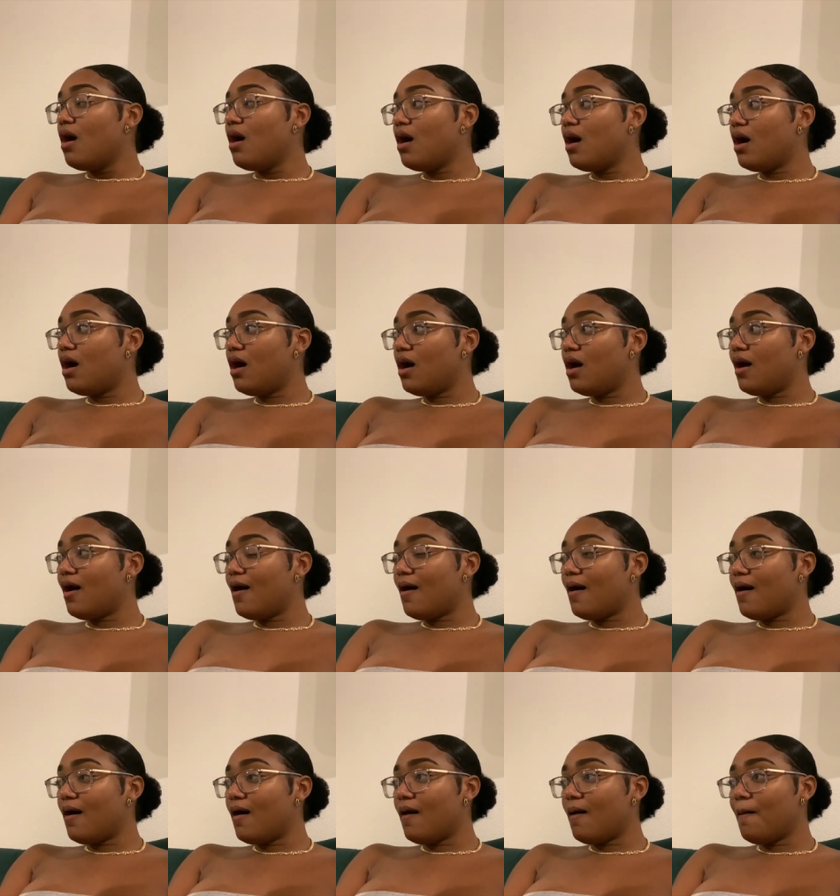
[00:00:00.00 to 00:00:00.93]

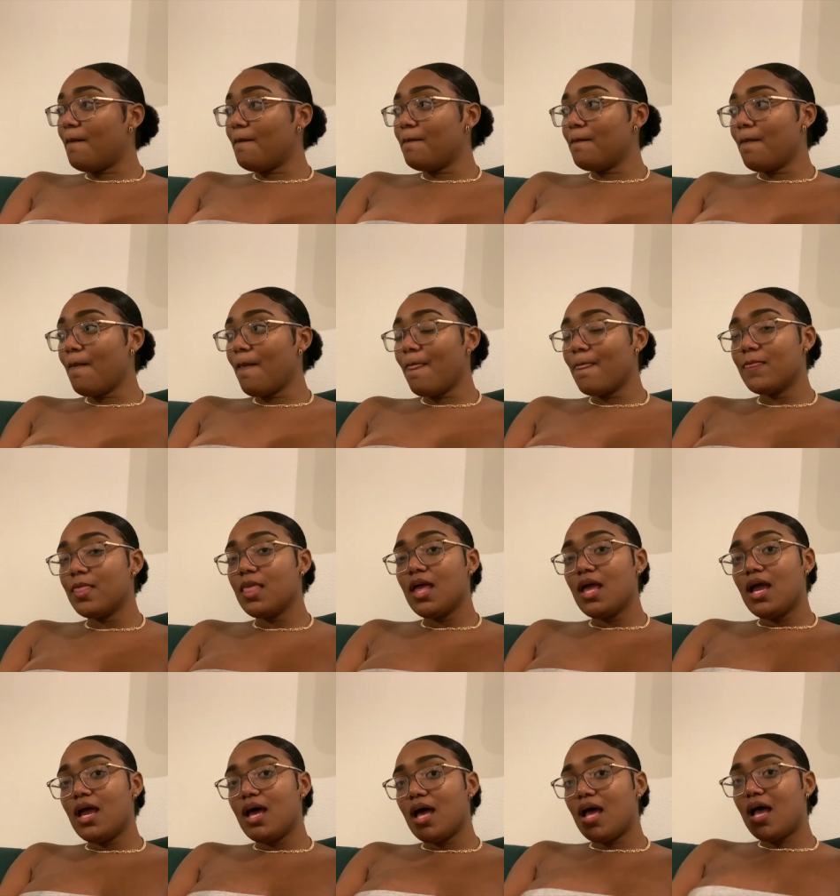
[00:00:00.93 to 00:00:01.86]
um
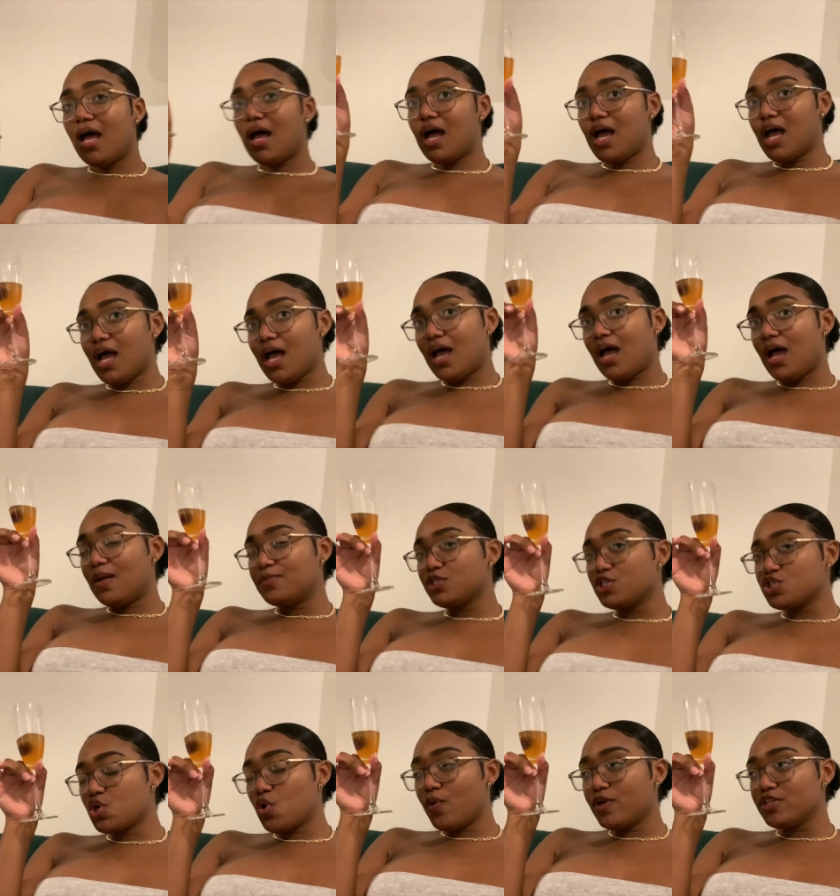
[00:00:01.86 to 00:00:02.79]
i'm
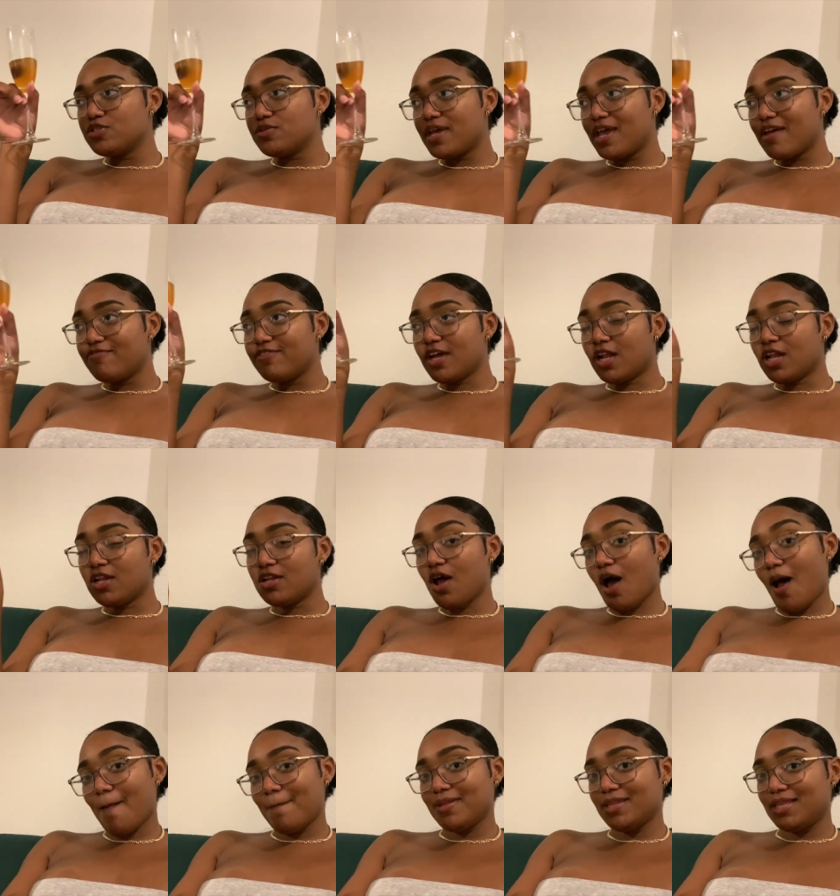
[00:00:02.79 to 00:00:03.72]
just going to give y'all an
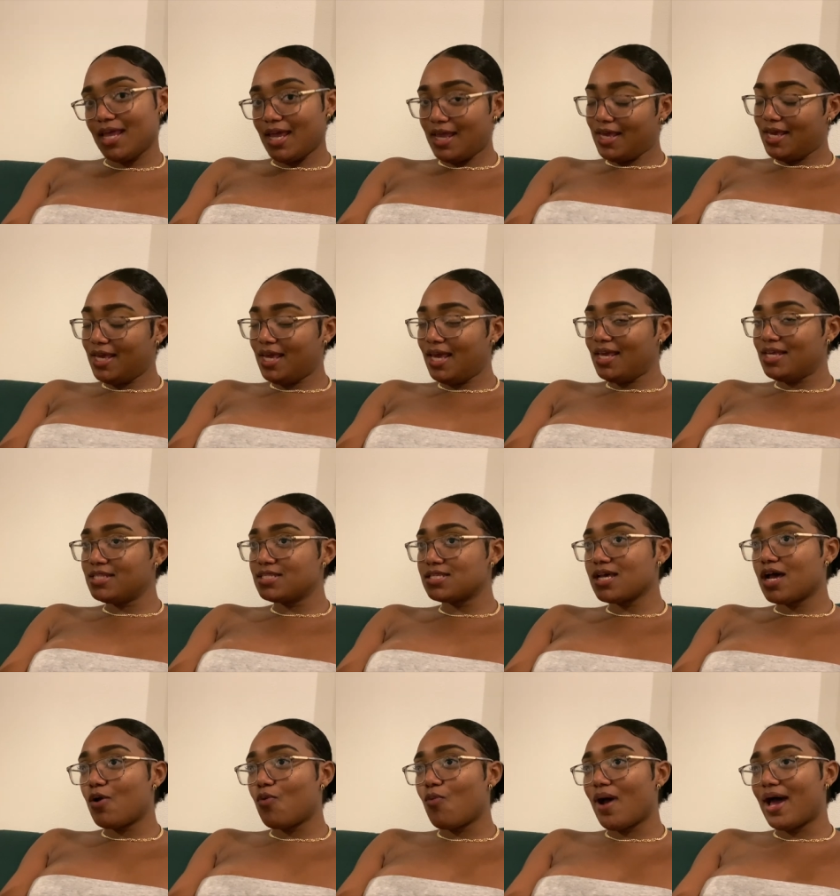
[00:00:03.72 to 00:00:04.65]
update
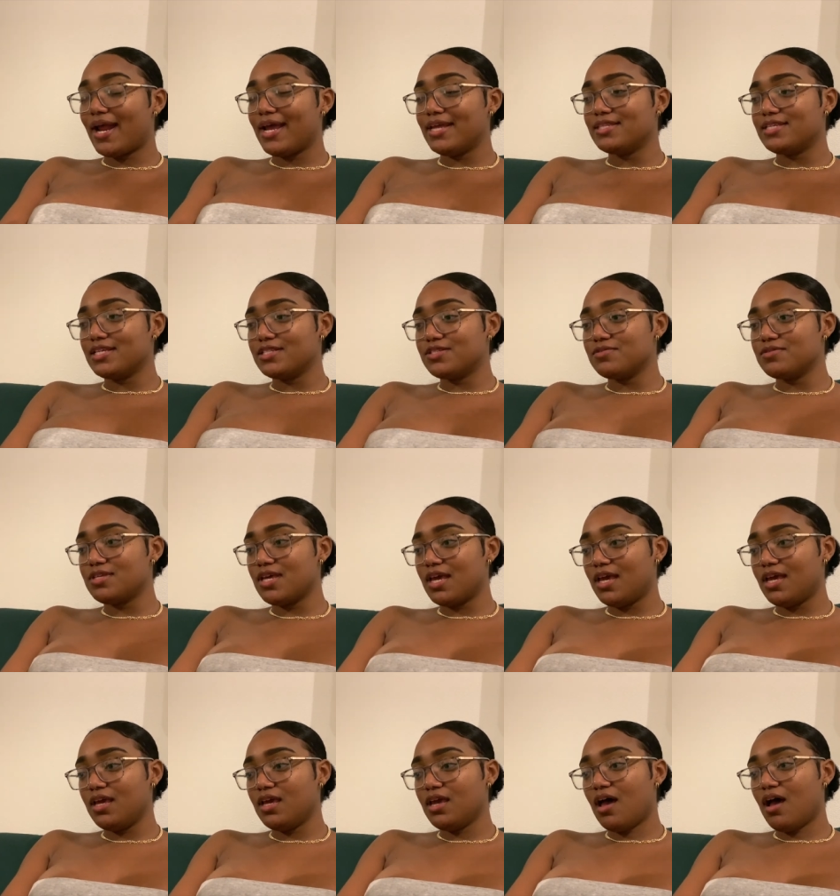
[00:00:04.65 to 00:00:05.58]
on what i did
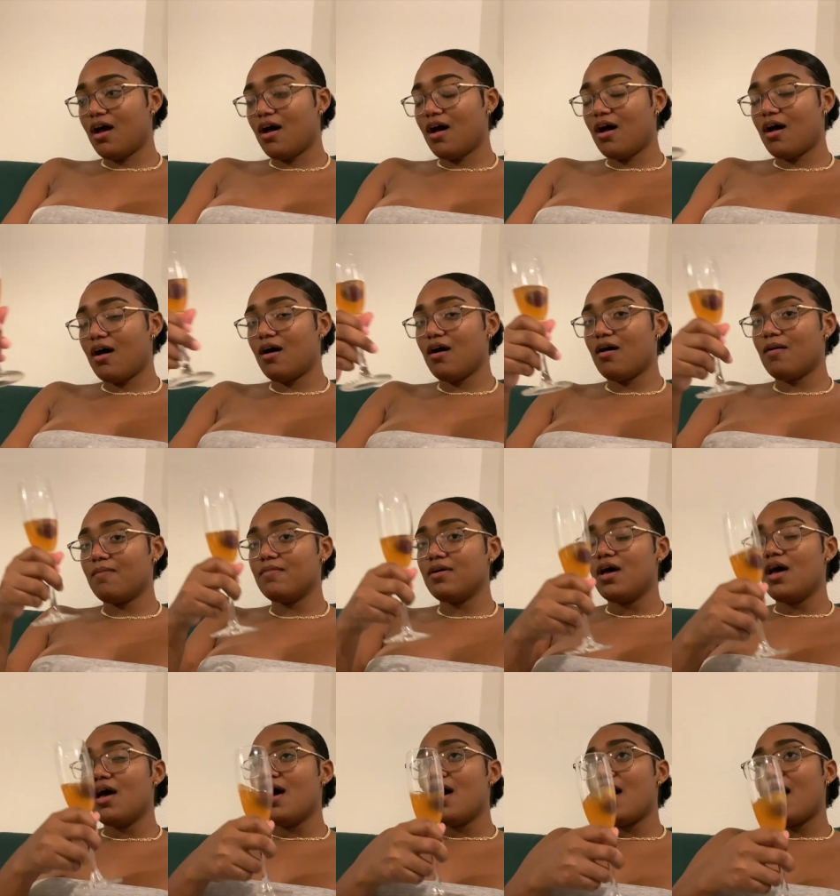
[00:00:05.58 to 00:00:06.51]
today um
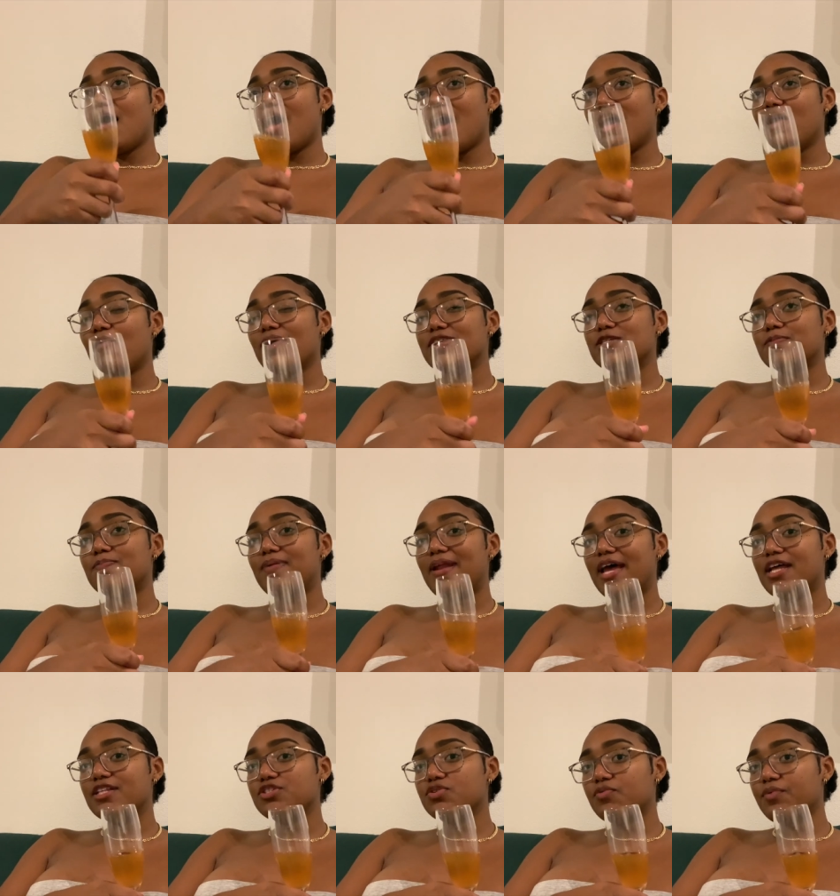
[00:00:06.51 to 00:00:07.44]
i was
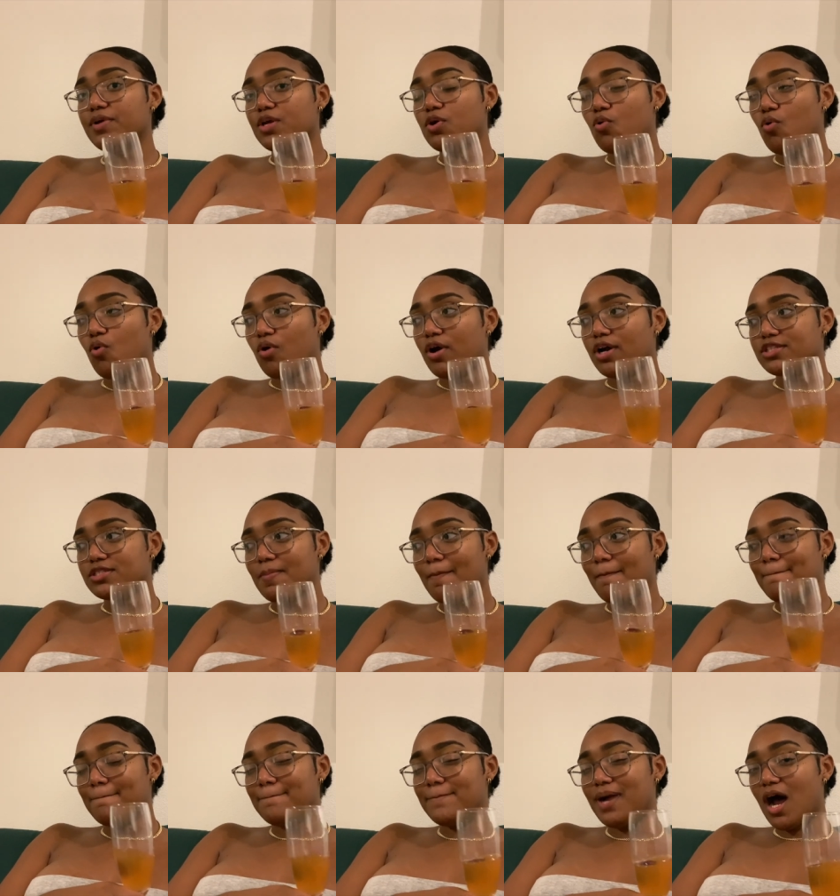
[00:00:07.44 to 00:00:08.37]
planned to record
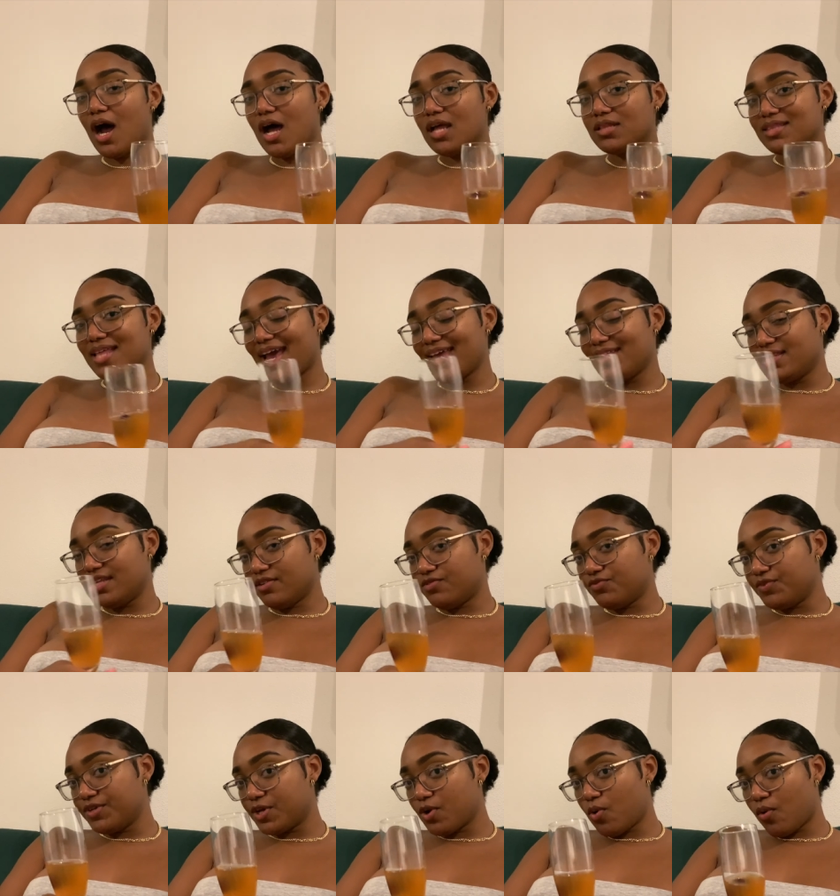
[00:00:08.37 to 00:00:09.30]
but i didn't
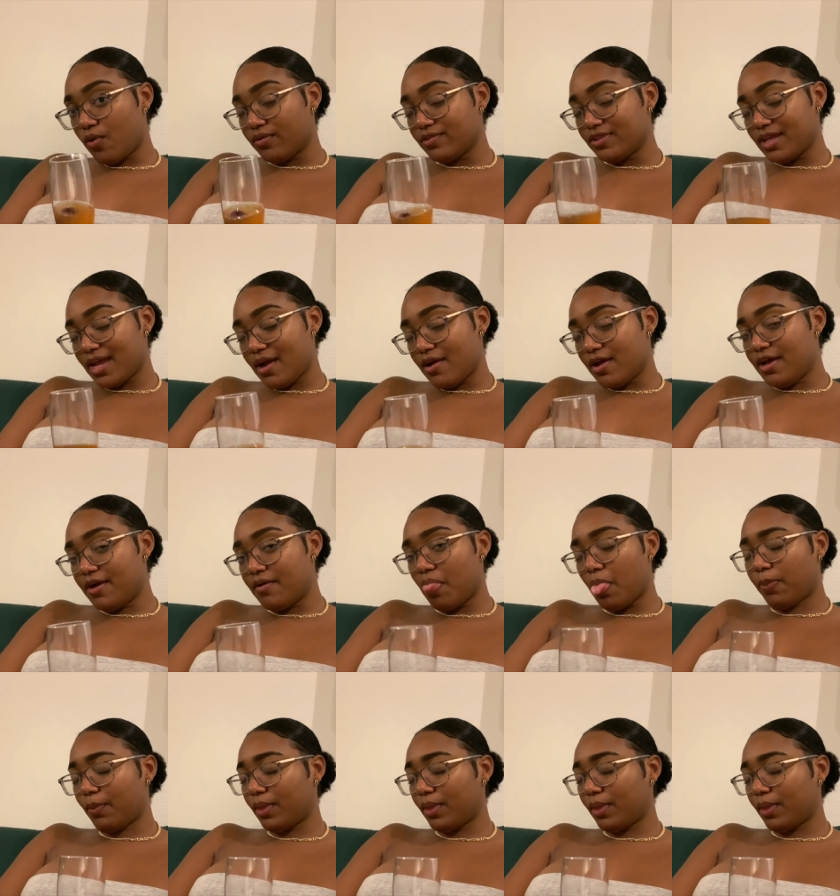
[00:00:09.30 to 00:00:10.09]
record er,